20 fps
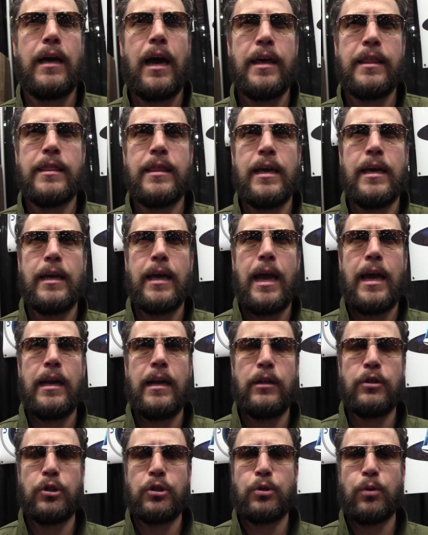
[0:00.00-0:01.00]
think
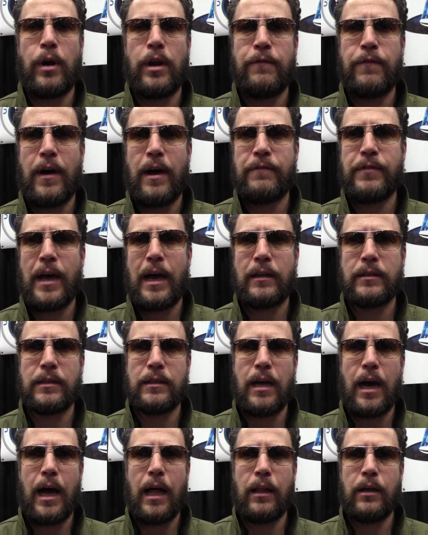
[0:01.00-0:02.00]

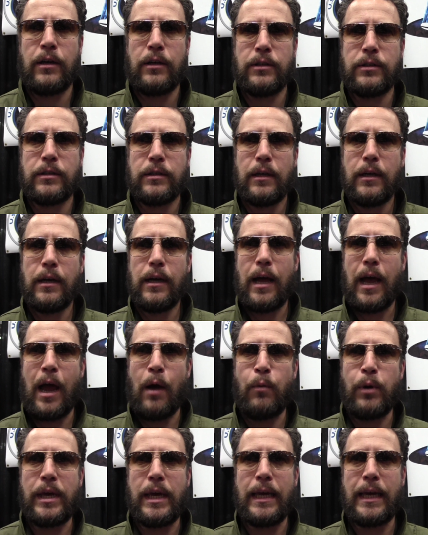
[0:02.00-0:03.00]
$825,000,
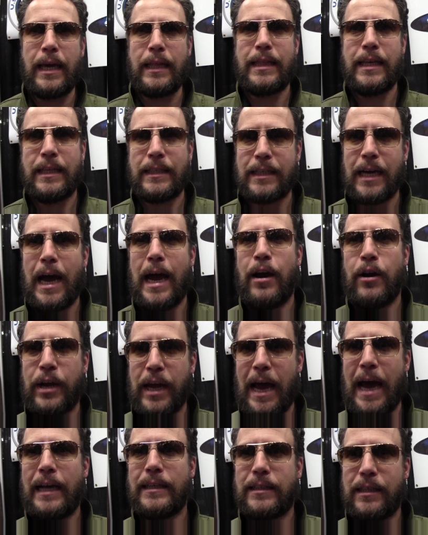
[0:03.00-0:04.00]
and we can get the entire
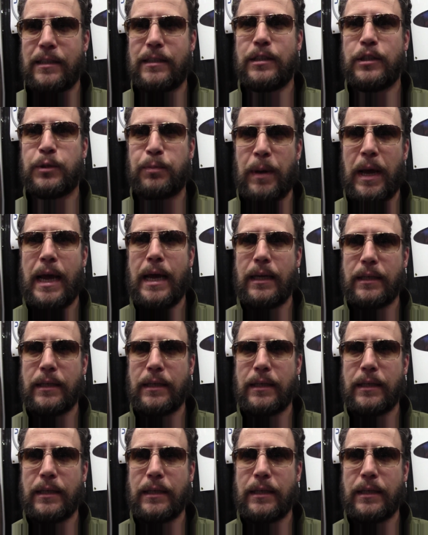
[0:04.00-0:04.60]
cast into space.